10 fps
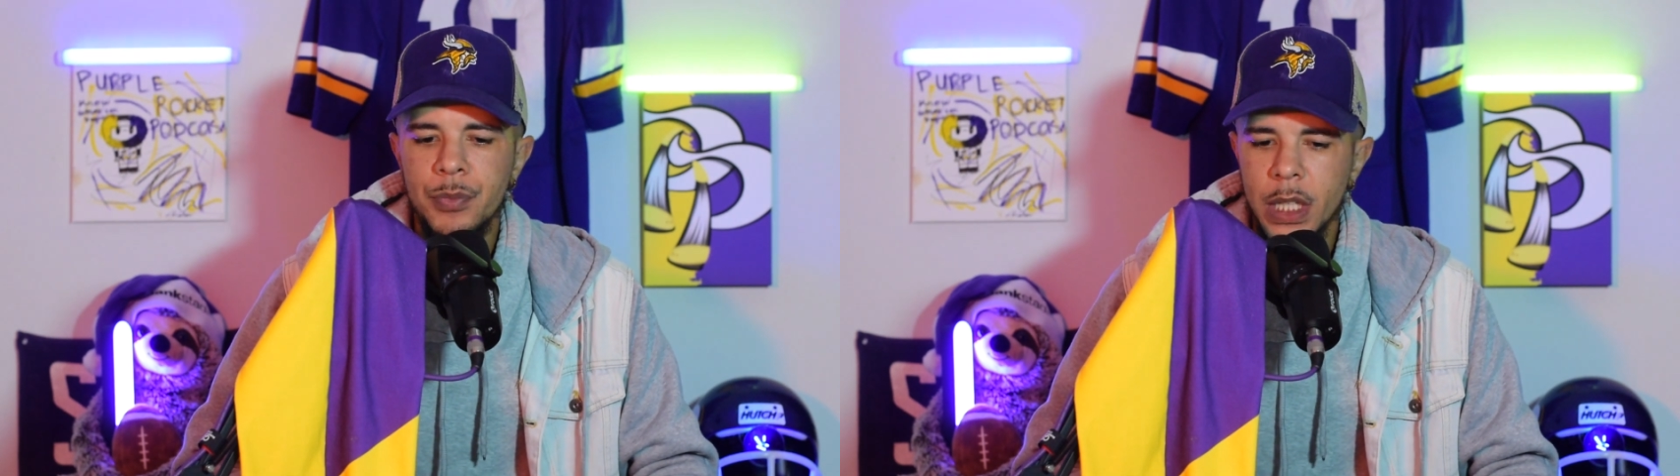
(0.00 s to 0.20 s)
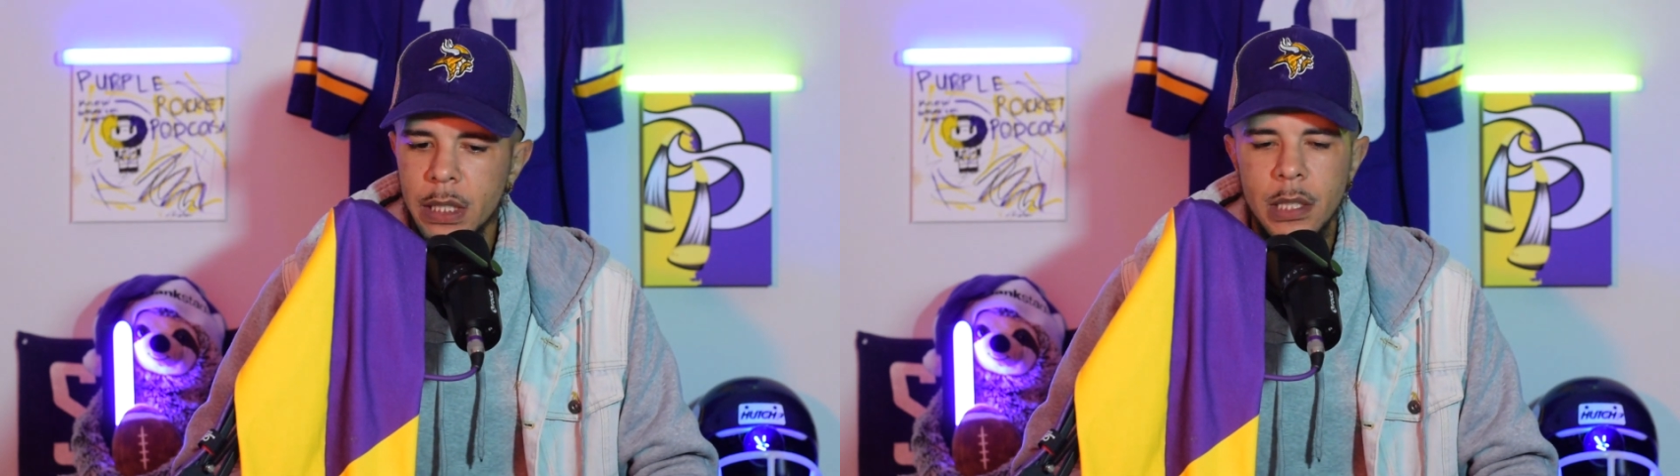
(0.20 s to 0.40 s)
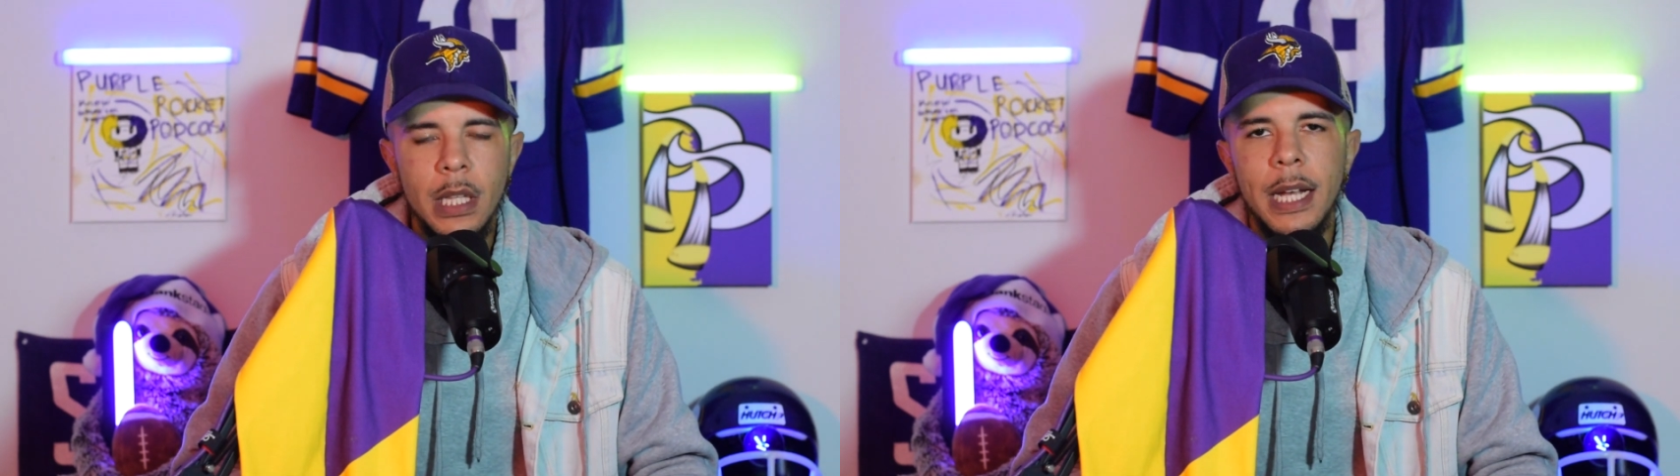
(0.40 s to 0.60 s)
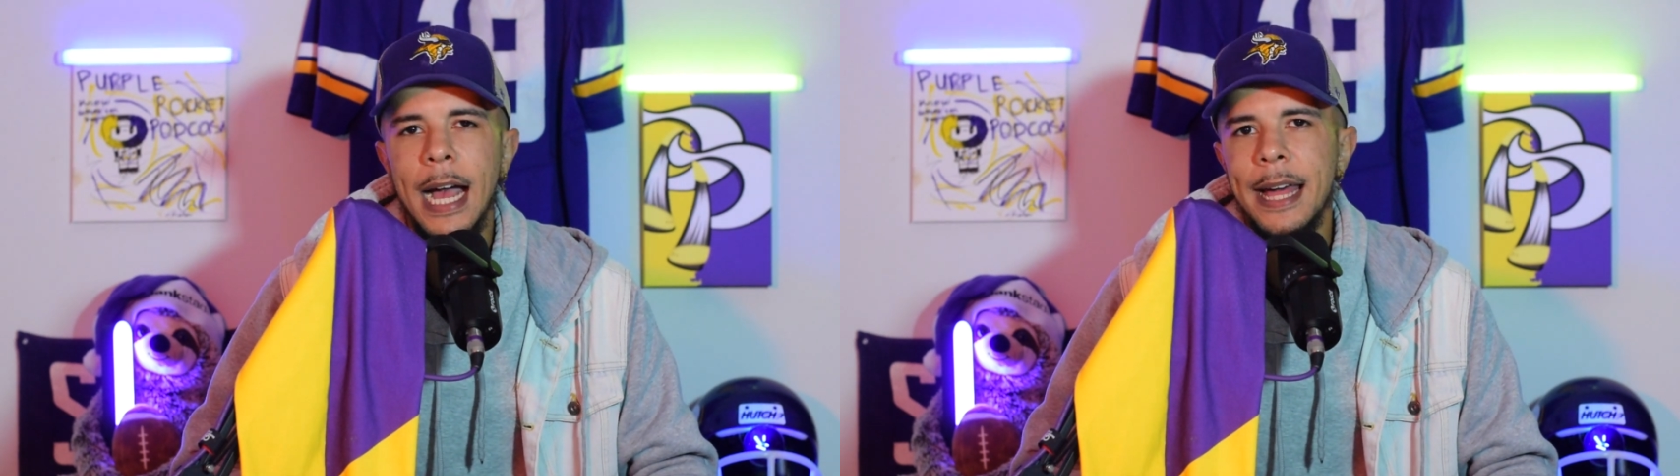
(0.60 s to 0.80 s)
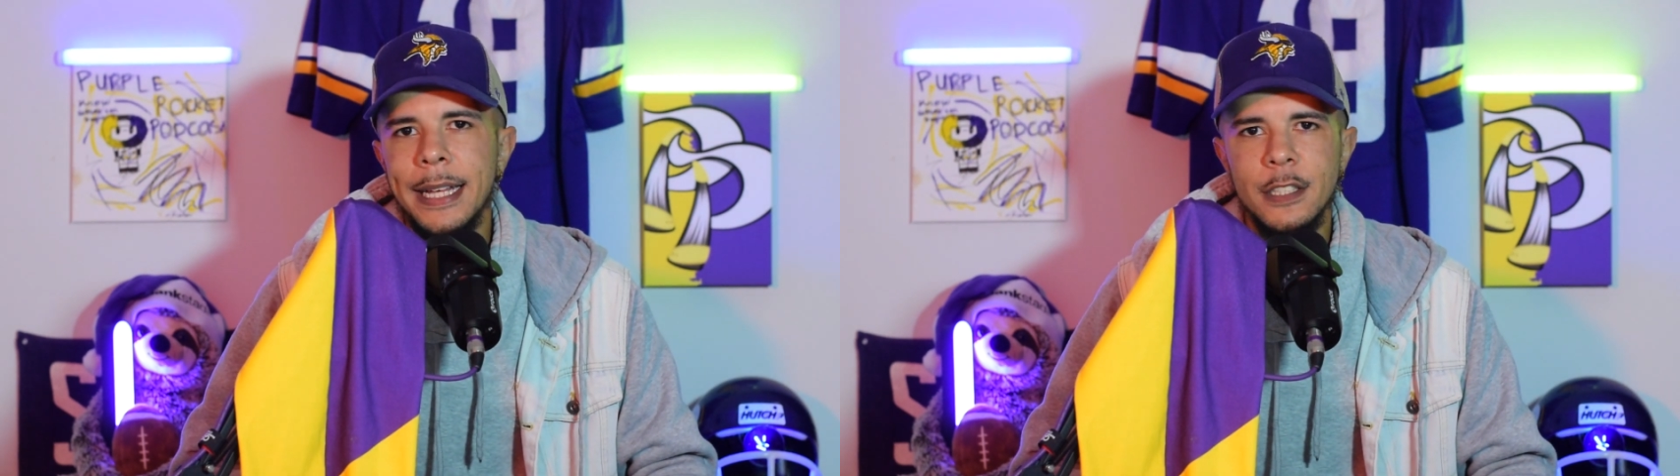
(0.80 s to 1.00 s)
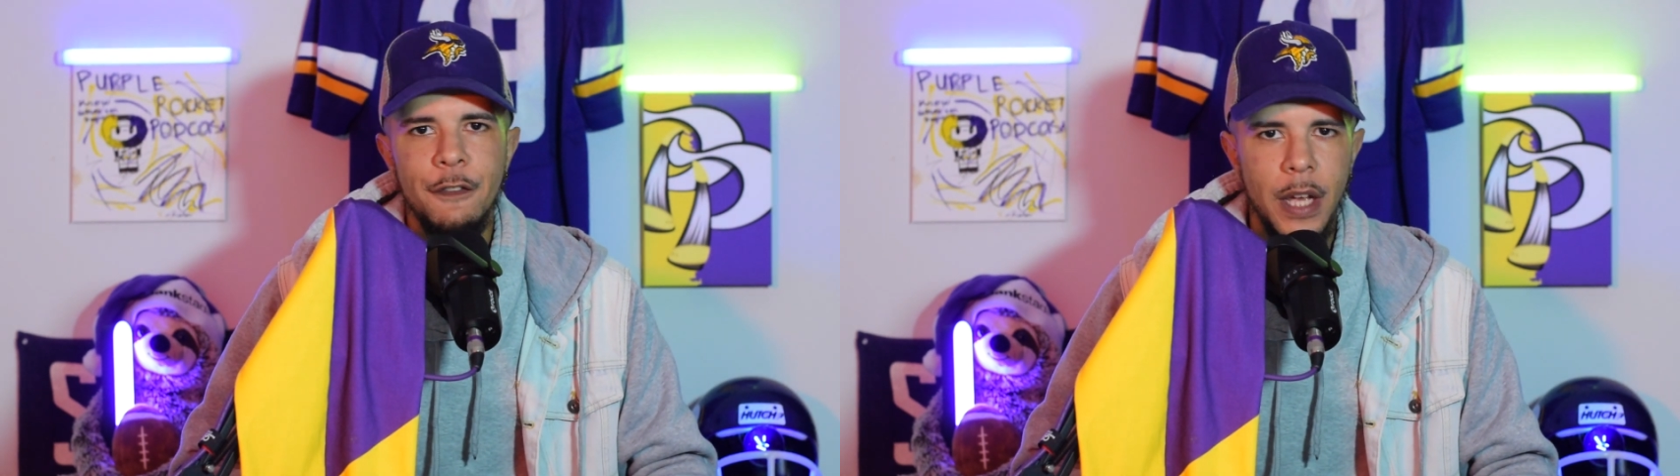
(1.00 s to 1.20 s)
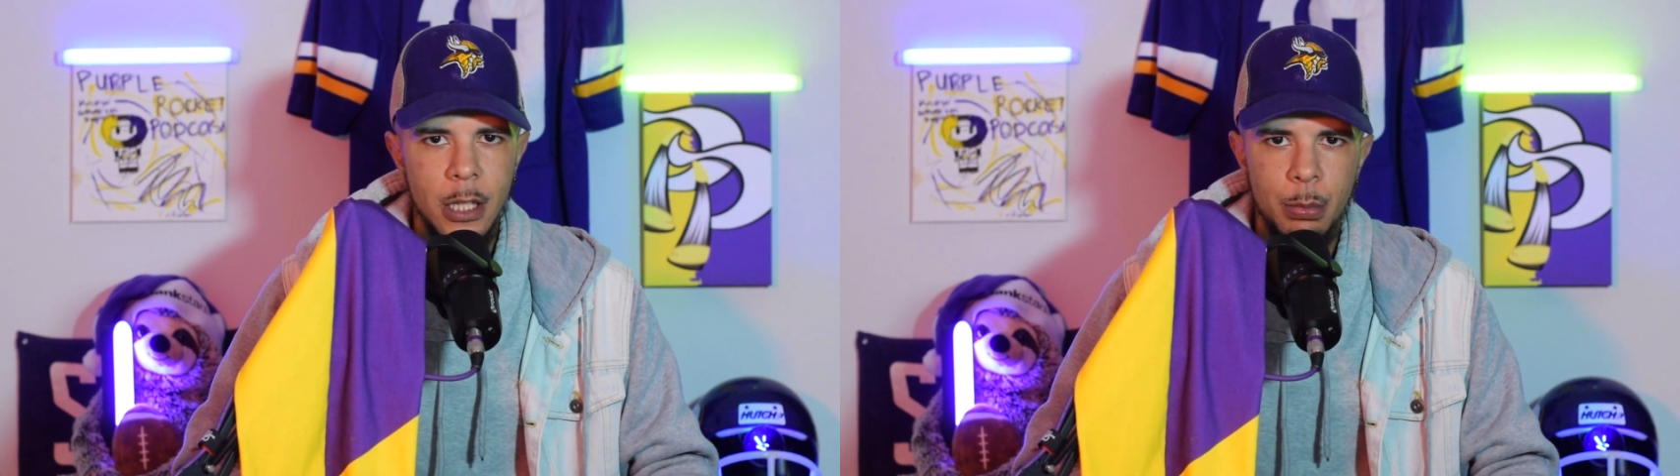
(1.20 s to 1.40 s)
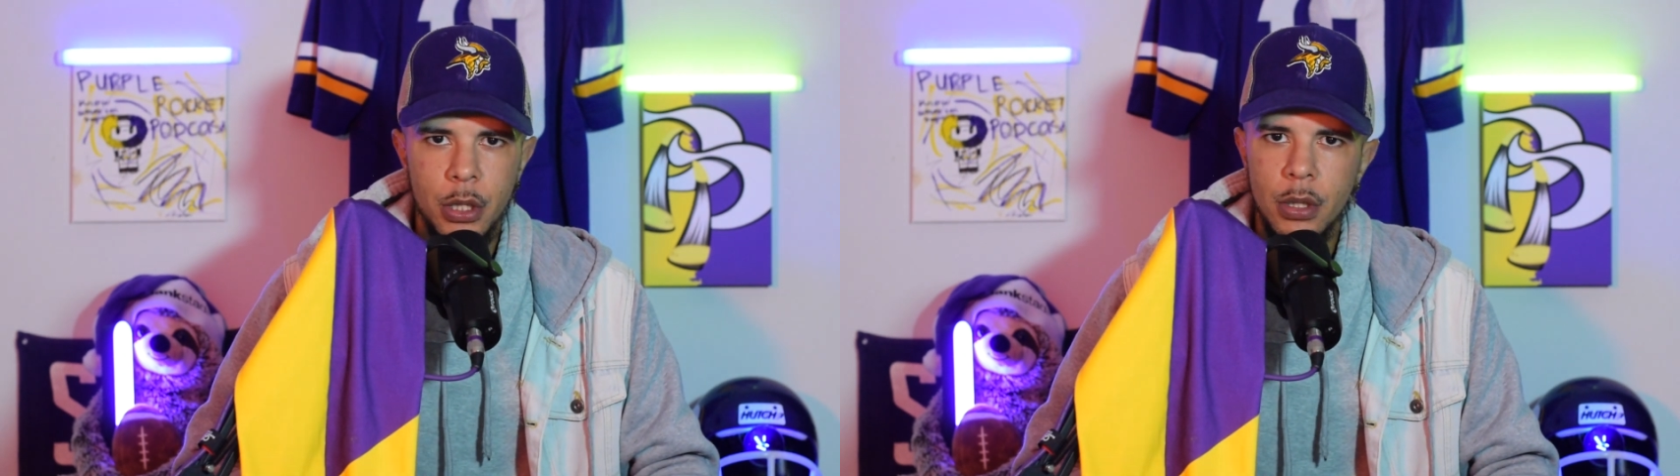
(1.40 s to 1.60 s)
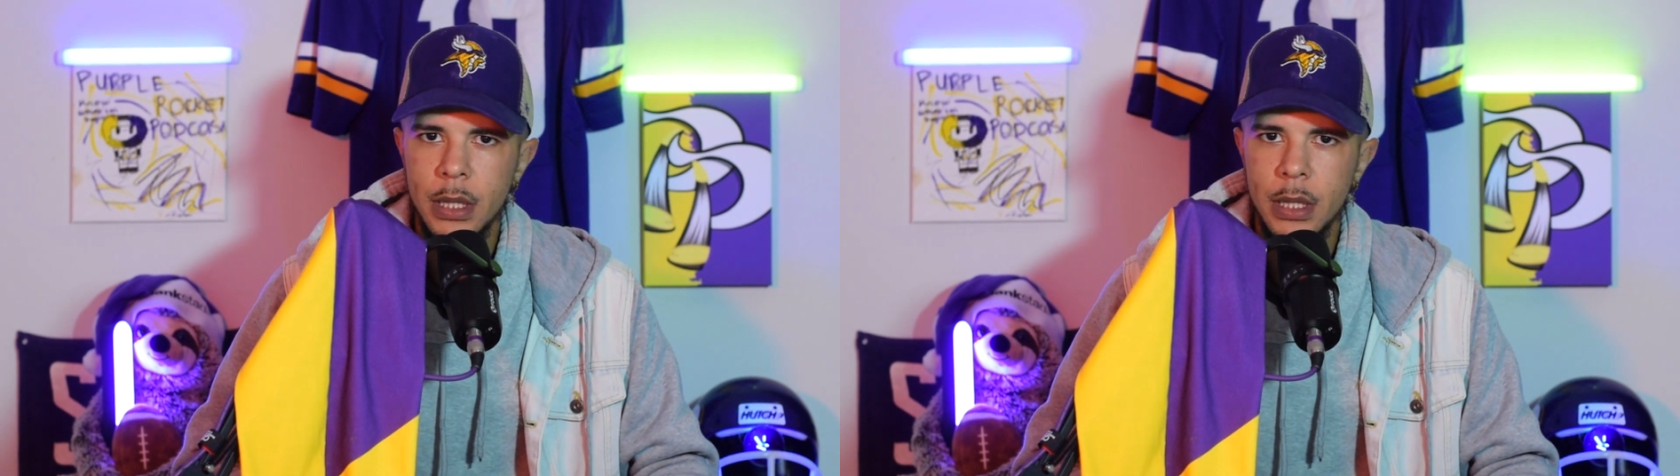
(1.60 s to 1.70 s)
it's still a guy that's available